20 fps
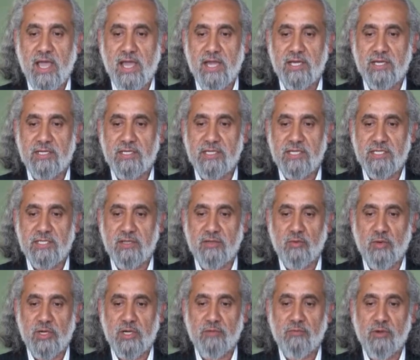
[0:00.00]
and she has a
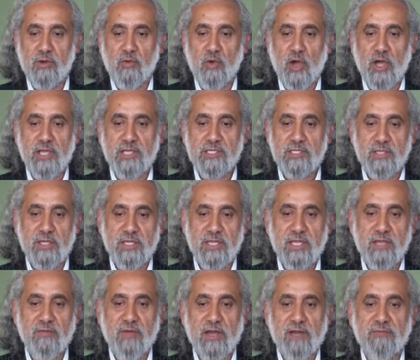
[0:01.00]
wonderful voice. So I
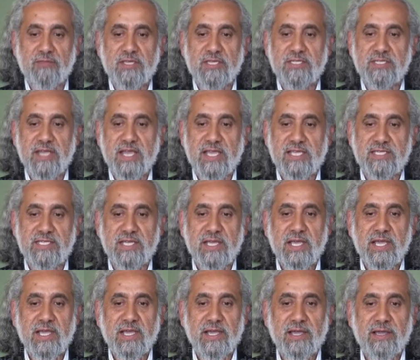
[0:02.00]
think one of these days
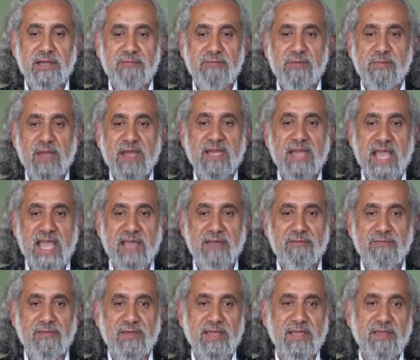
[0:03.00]
we might
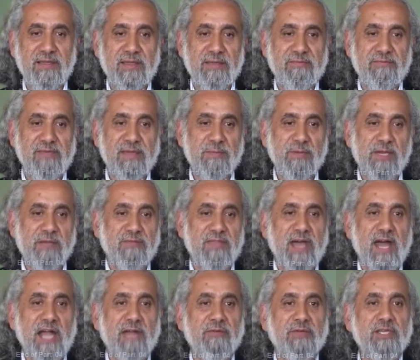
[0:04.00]
have a family of the
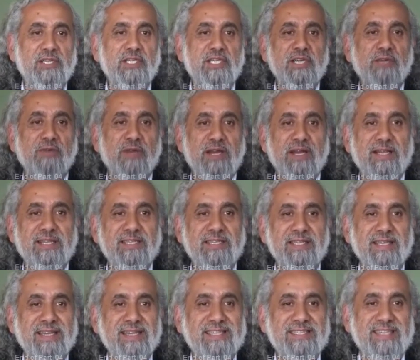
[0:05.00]
heart where she will
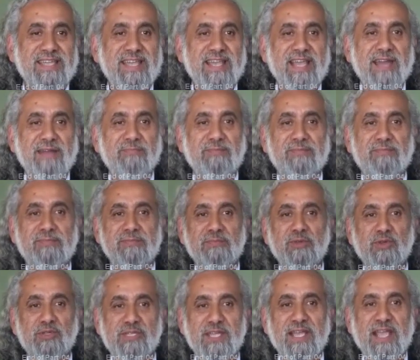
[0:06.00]
sing
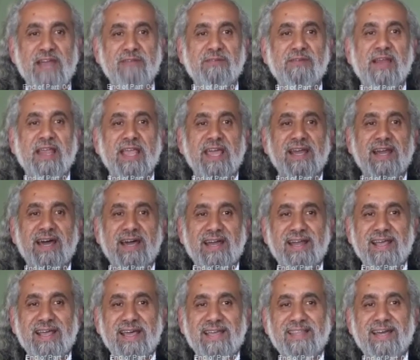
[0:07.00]
music and we'll hear her.
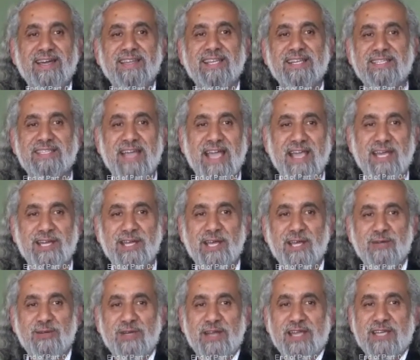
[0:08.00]

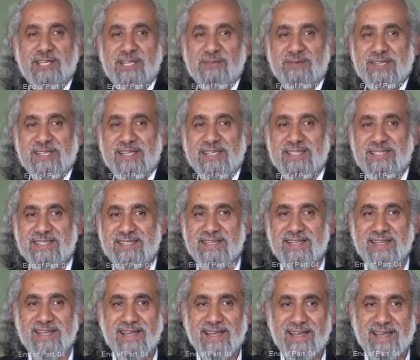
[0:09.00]
Today she is
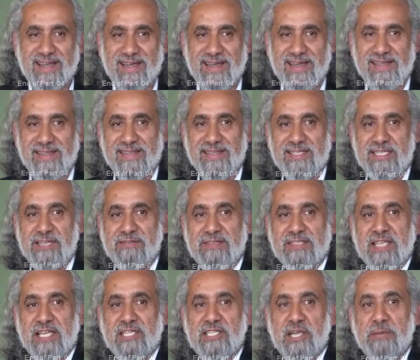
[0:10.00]
the
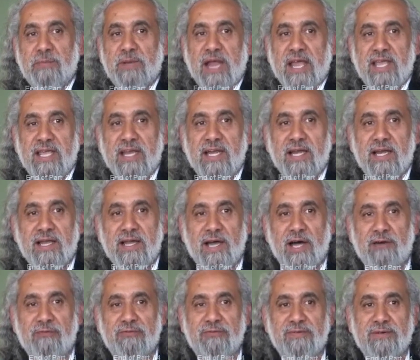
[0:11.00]
Jibrail
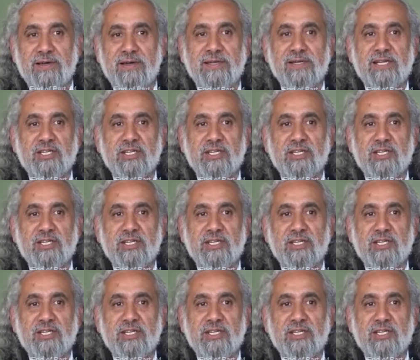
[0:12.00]
of the